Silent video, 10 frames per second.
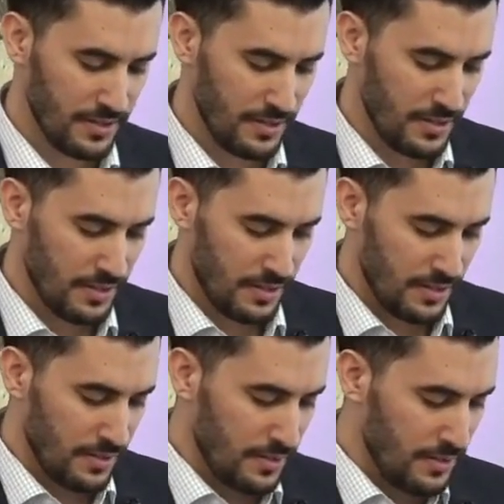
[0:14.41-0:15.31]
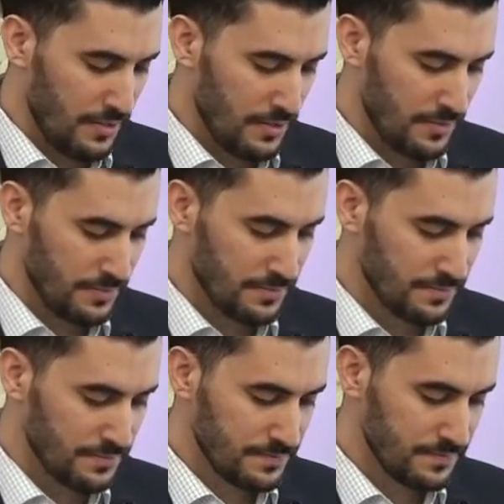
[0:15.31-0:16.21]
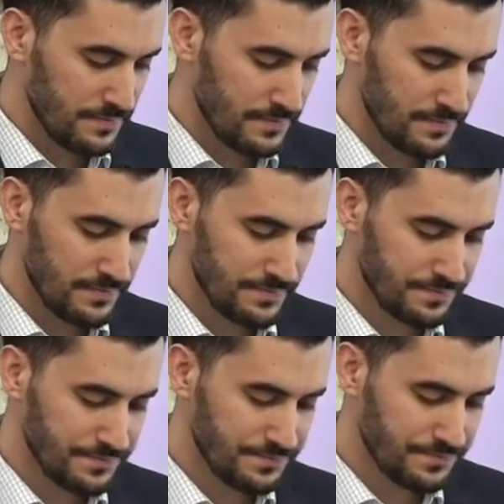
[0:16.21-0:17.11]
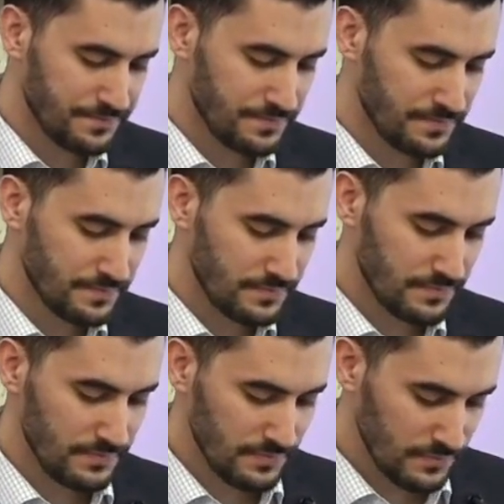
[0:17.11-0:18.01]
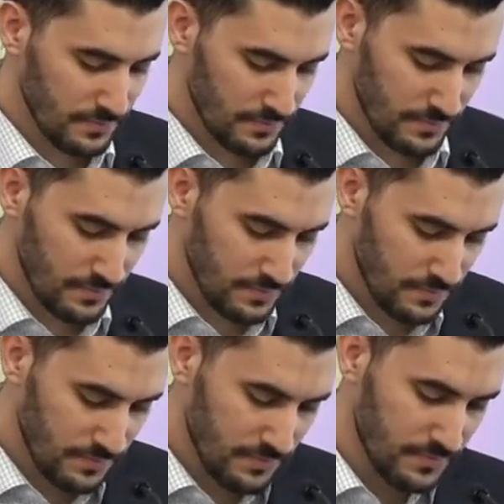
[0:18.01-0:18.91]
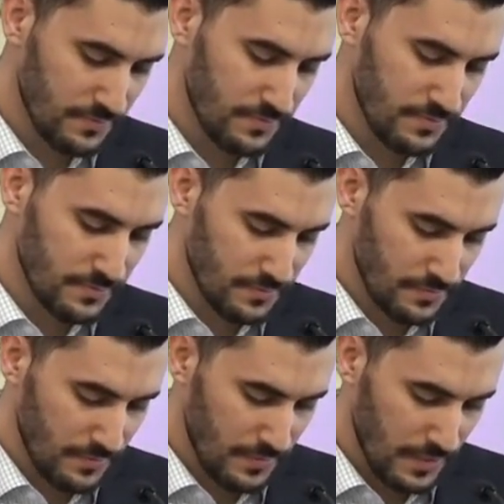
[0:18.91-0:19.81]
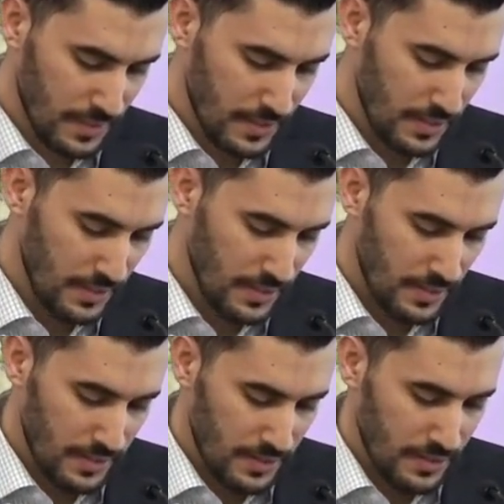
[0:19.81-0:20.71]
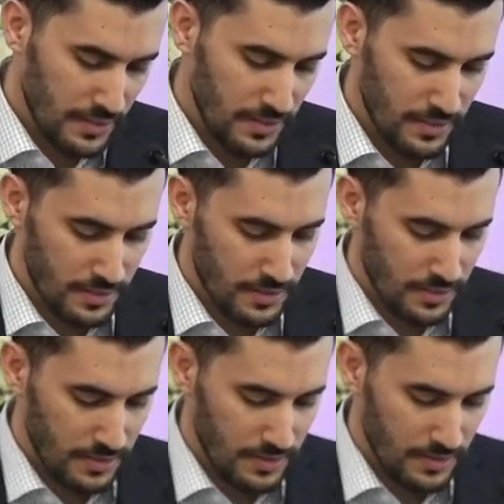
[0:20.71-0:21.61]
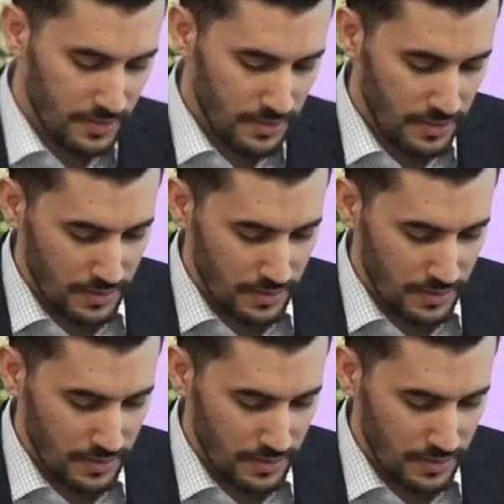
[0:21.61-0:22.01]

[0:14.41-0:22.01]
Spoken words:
[no speech]